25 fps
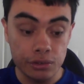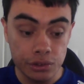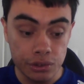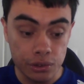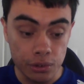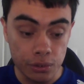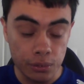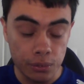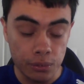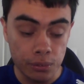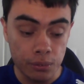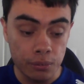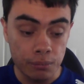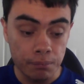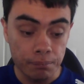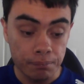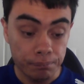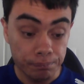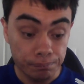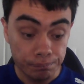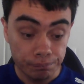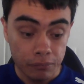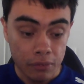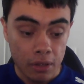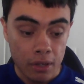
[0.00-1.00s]
Tu.
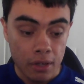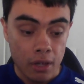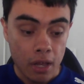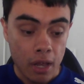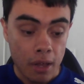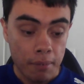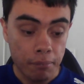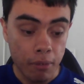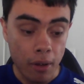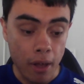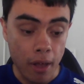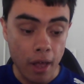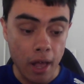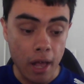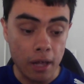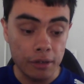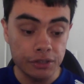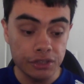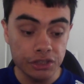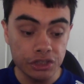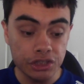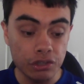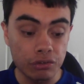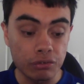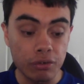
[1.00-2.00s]
Uh, uh,
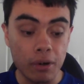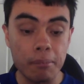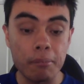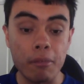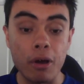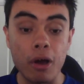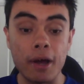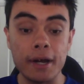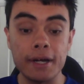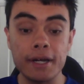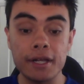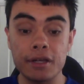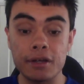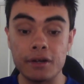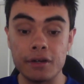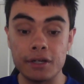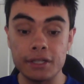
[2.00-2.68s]
just a reminder,